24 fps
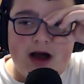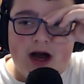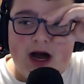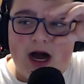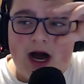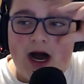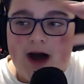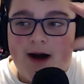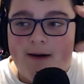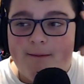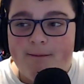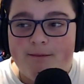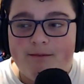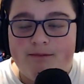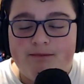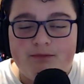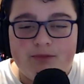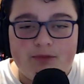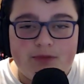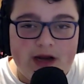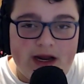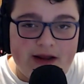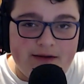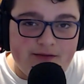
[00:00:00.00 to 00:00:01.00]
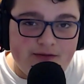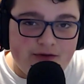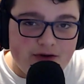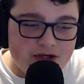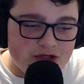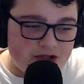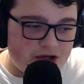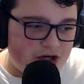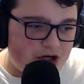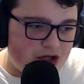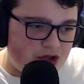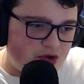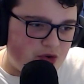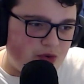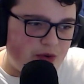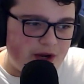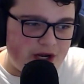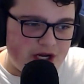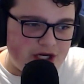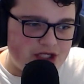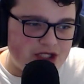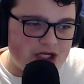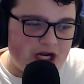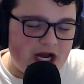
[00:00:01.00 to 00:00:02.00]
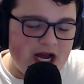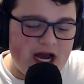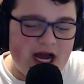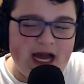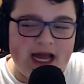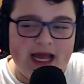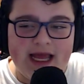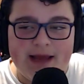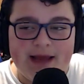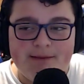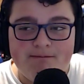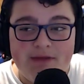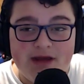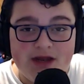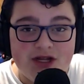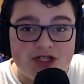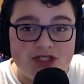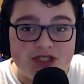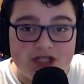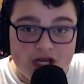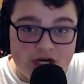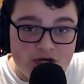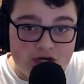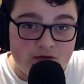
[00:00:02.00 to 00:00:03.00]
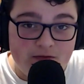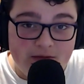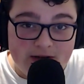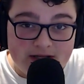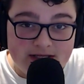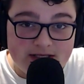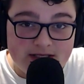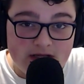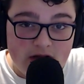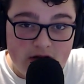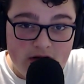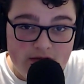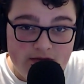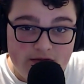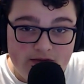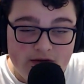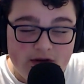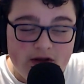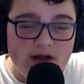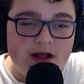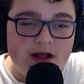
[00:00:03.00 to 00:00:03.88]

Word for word: Um, when I first started Twitch, I made a schedule for myself